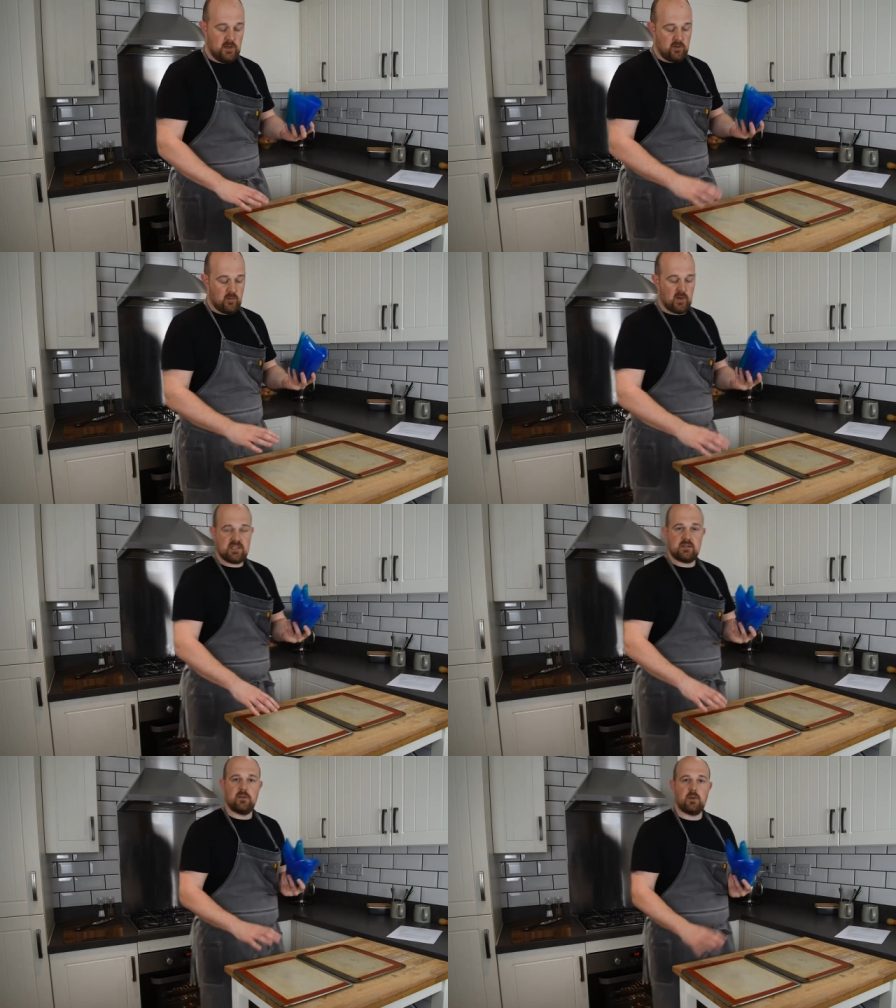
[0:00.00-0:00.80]
Otherwise,
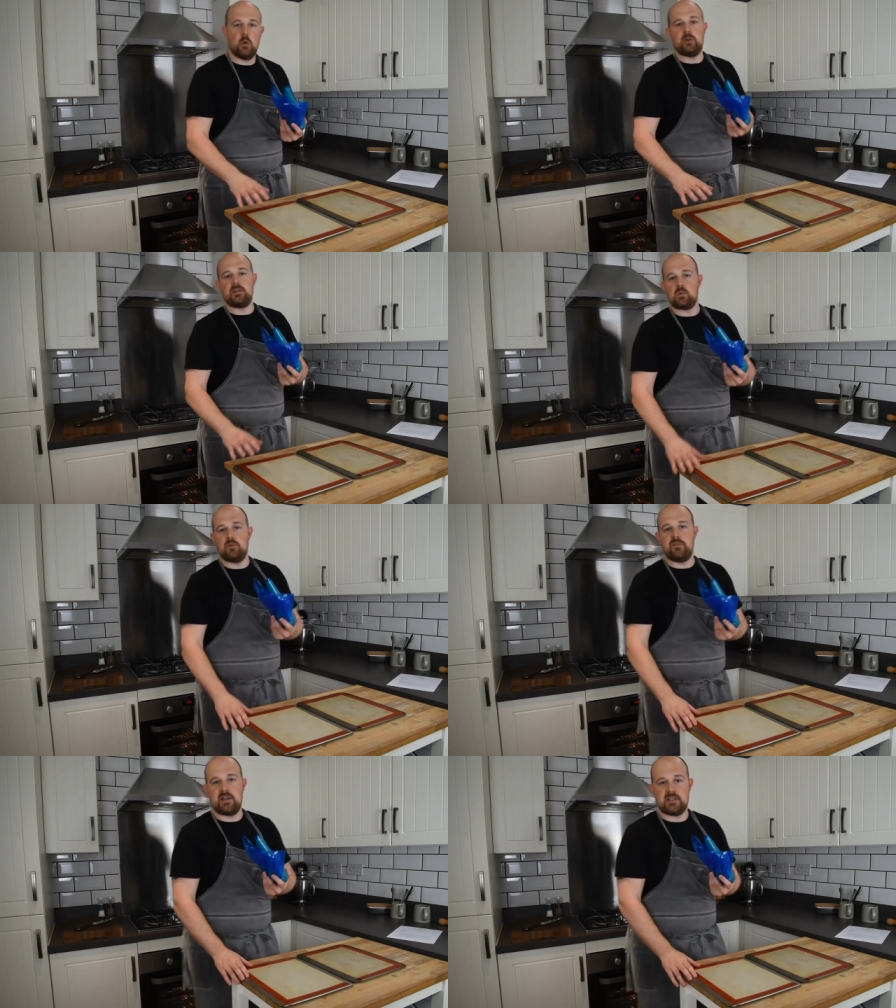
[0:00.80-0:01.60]
if you're going into a
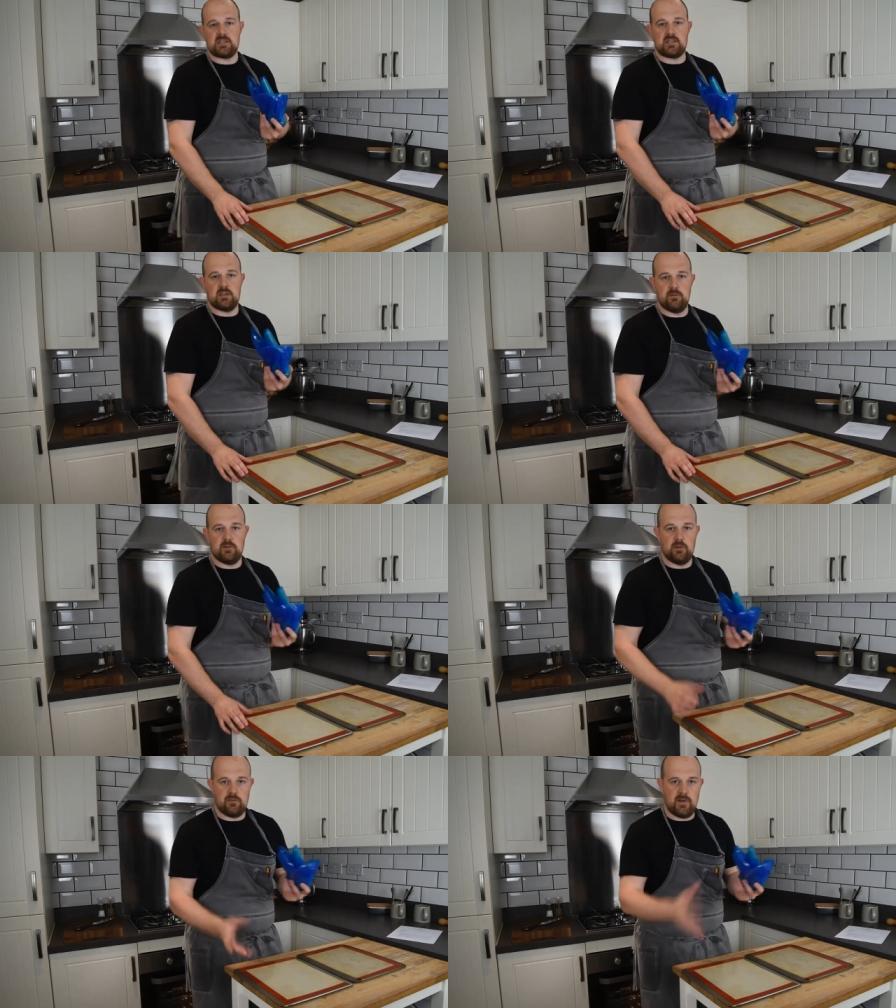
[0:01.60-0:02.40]
fan assisted oven,
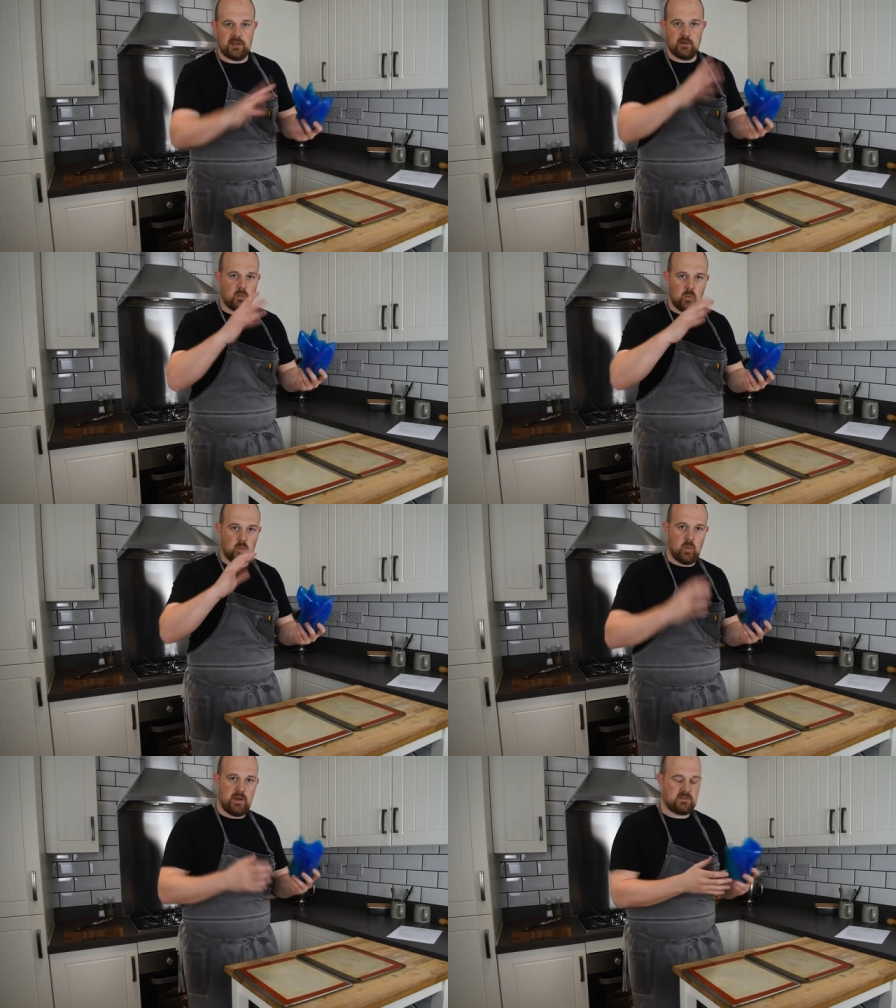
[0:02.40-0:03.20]
you'll find it
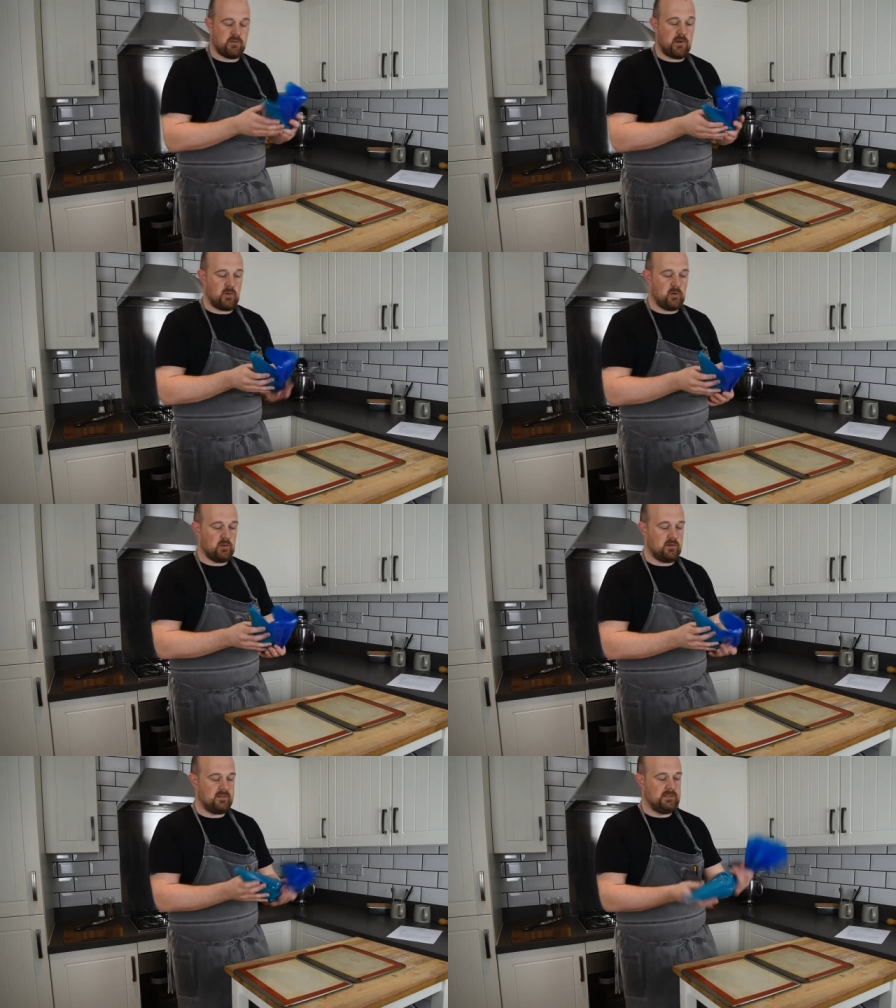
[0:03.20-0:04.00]
waves around all
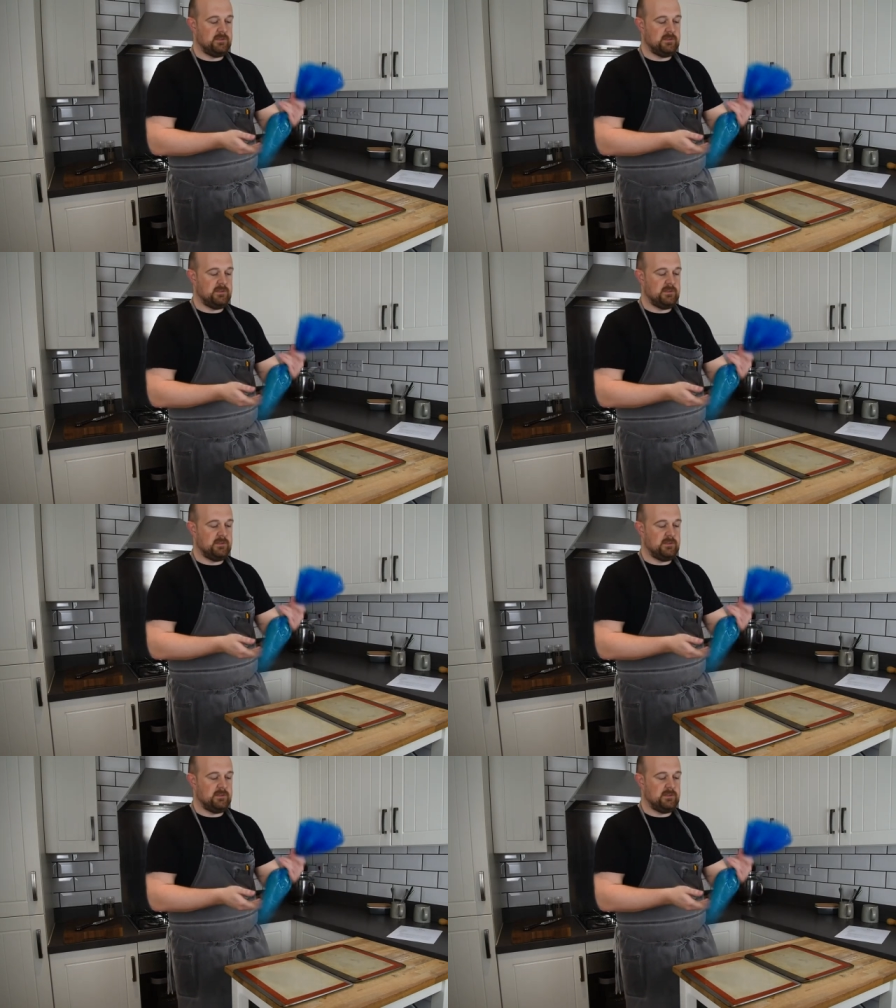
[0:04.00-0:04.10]
over.